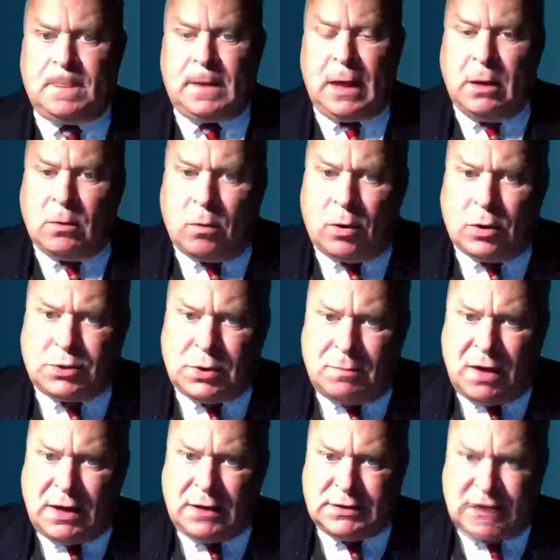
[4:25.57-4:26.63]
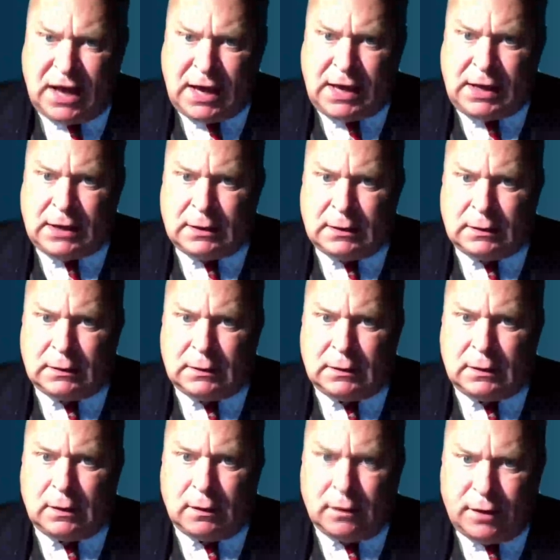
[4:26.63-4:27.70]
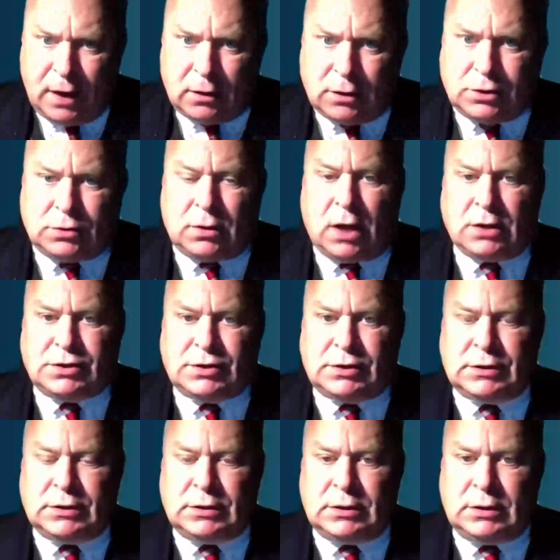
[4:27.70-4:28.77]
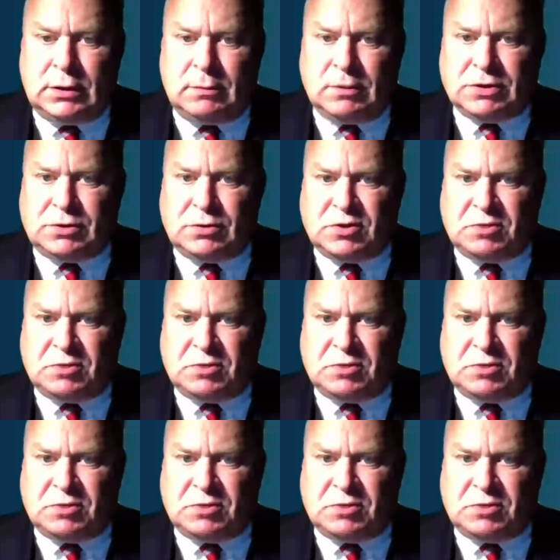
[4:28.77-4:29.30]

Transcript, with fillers: In order to maintain their trust, Mr.